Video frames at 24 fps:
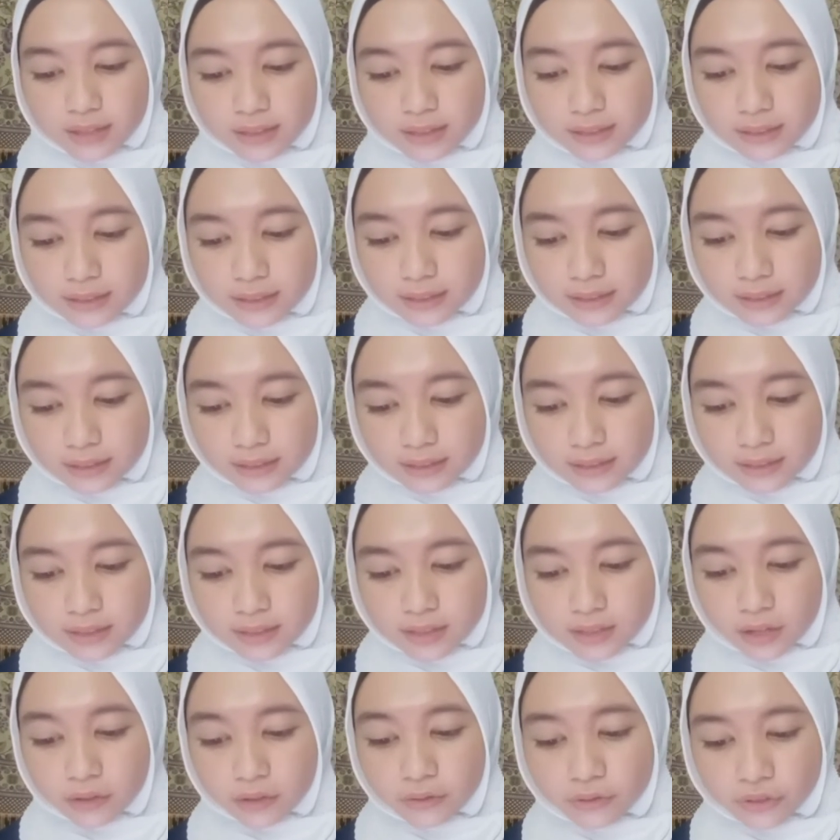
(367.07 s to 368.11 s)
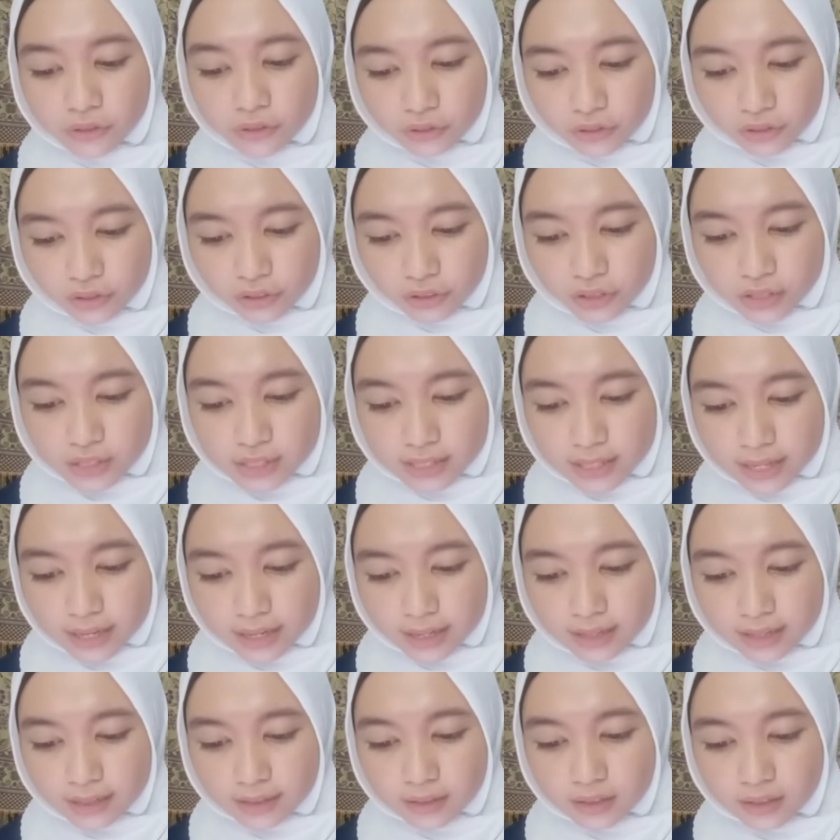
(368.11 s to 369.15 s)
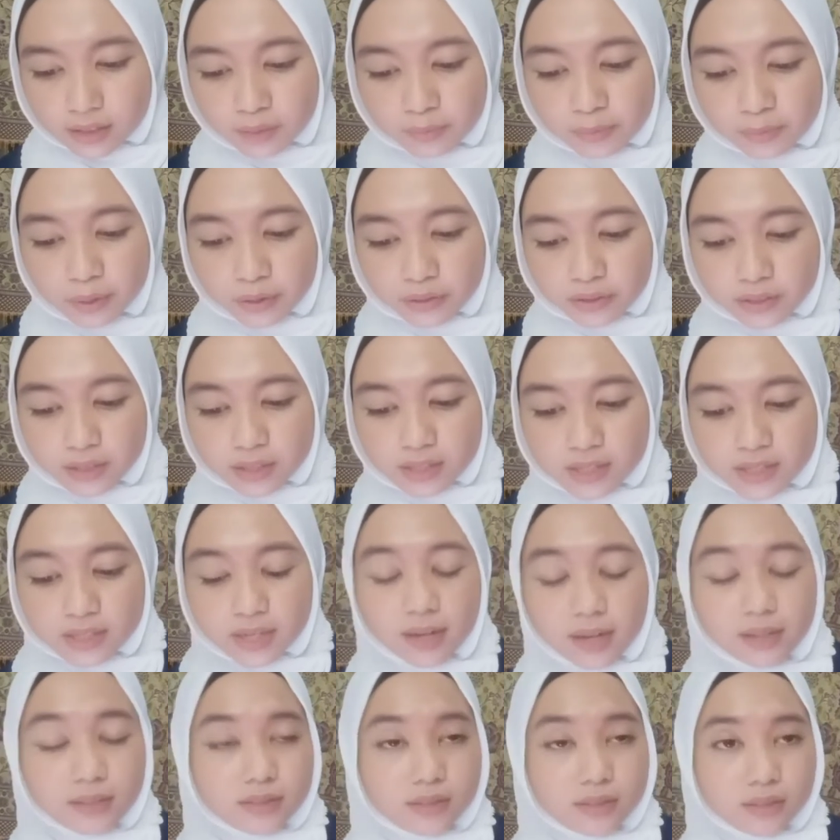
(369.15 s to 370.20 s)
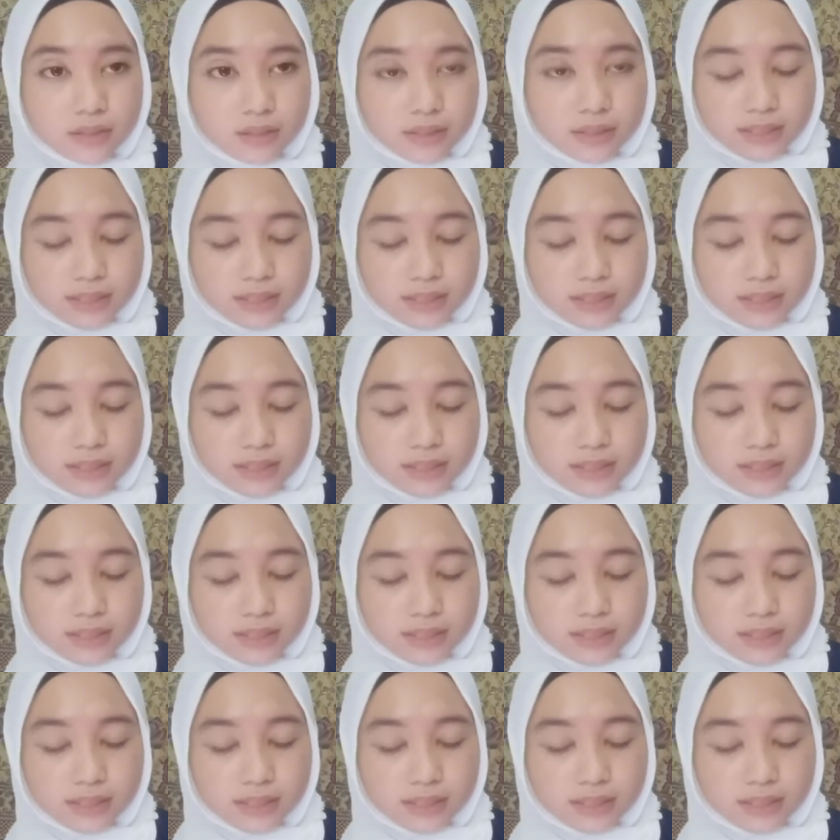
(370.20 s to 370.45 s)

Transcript: the Saussure say about the structure